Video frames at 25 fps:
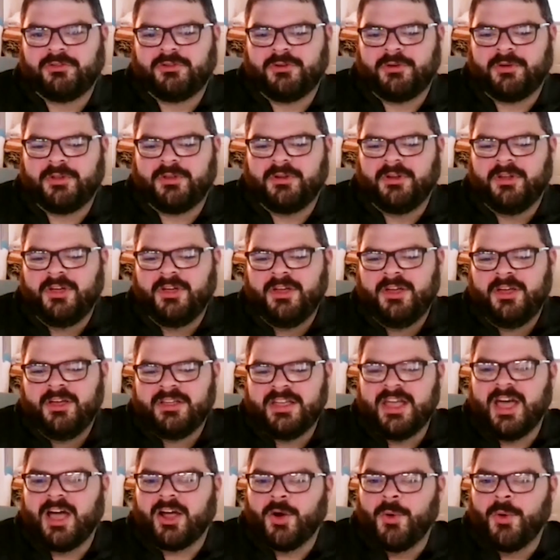So
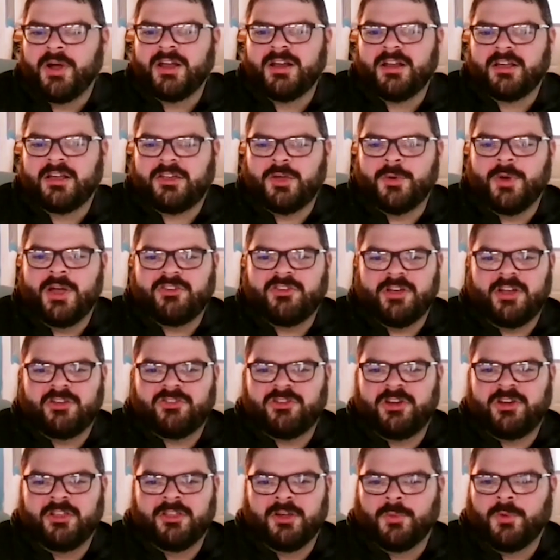yeah, going into
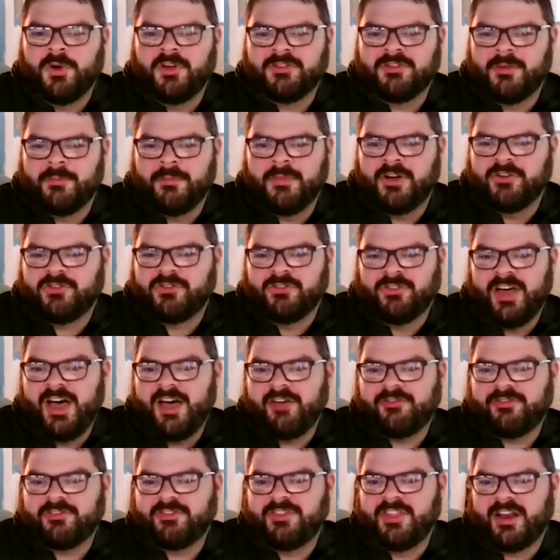QHHT, there wasn't much
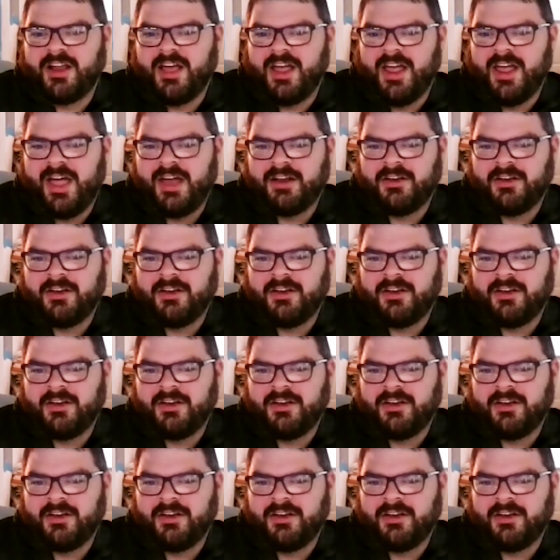left that I